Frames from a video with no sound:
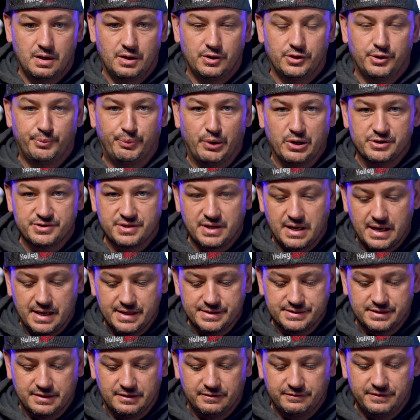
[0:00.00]
the pros and
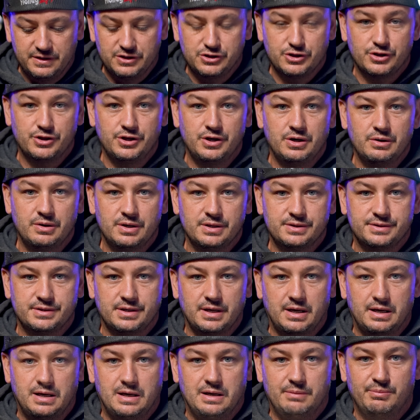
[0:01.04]
cons of each of the units
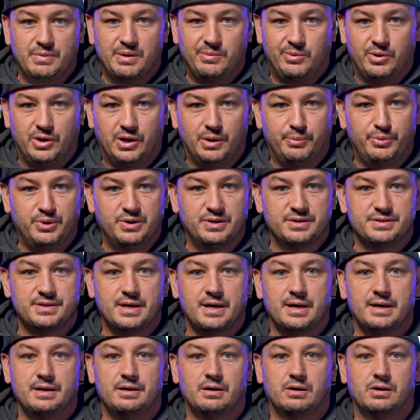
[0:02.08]
and maybe to help you
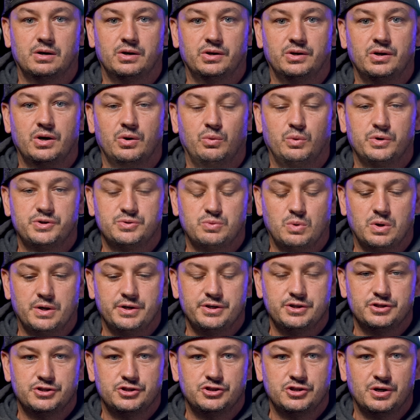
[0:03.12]
decide on which one
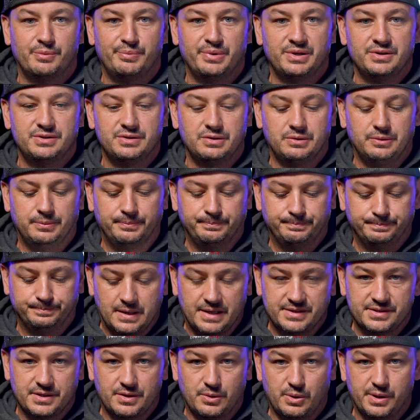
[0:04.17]
you should jump into.
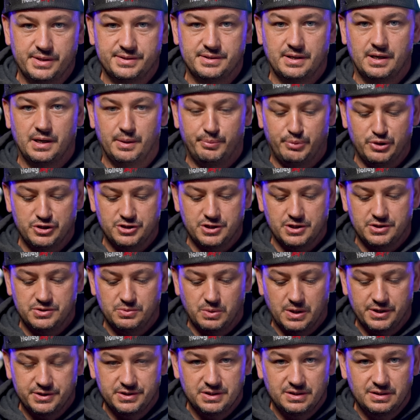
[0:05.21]
As always, I appreciate you
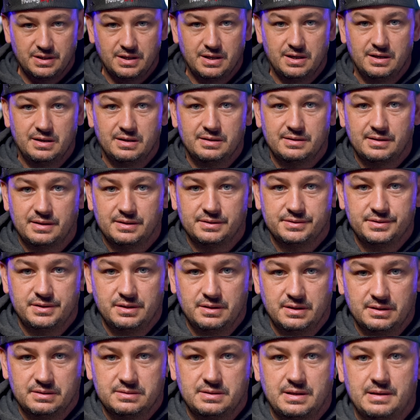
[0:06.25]
watching and I'll see you
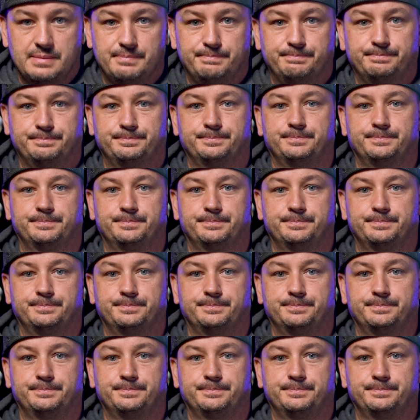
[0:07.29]
next time.